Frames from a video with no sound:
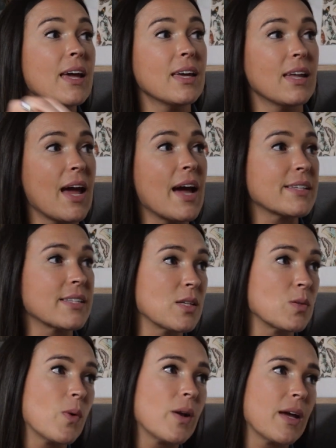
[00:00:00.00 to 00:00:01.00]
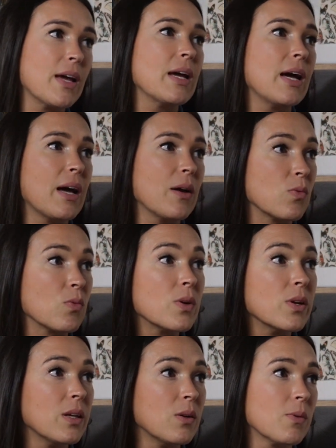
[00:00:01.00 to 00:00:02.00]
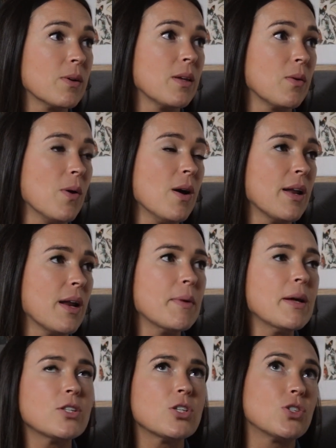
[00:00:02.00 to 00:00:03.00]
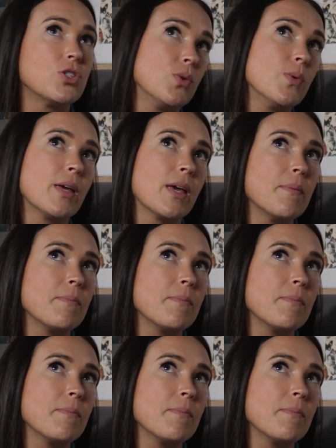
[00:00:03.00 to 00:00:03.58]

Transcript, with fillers: I can access what I, I really, really want. I'm not just doing yeah.